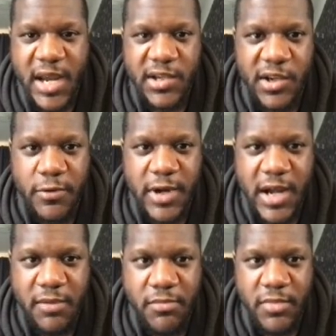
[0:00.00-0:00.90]
So
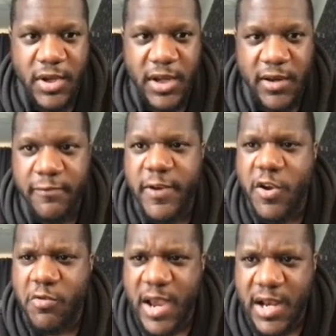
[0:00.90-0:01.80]
um,
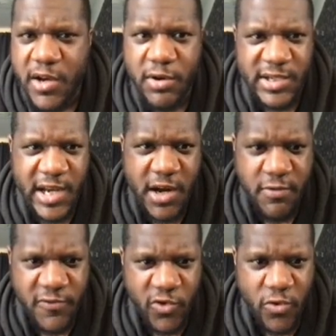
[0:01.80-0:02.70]
very rarely do I take a
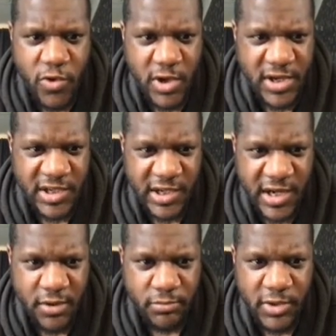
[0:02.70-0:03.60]
withdrawal on this
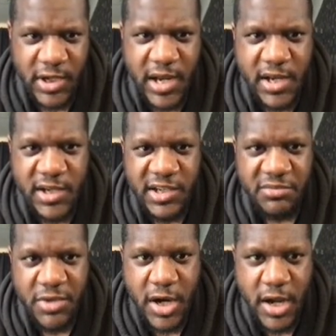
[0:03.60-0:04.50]
account. Okay, this is
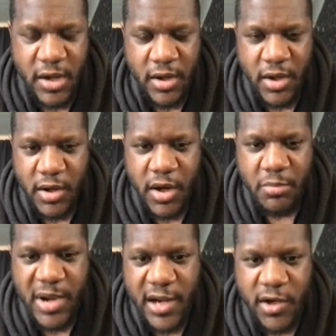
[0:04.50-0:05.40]
my
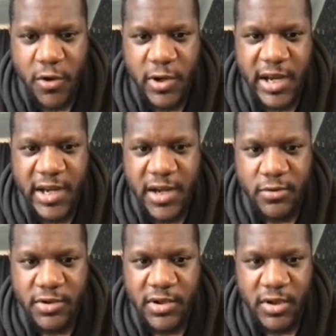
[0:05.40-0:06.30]
compound only
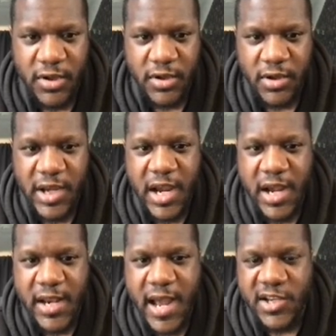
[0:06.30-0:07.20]
account. Okay,
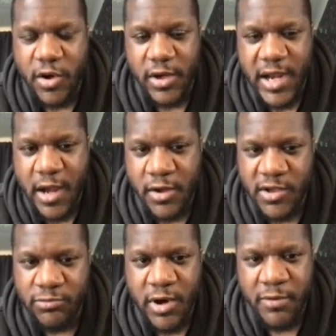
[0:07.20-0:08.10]
and that's gone down
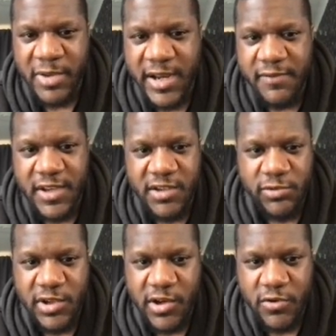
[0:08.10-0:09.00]
as well. I believe this
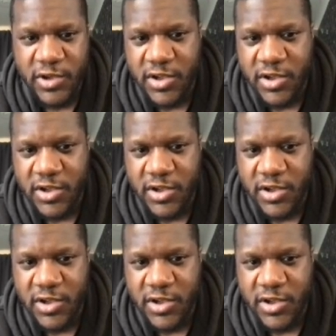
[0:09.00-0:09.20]
was closer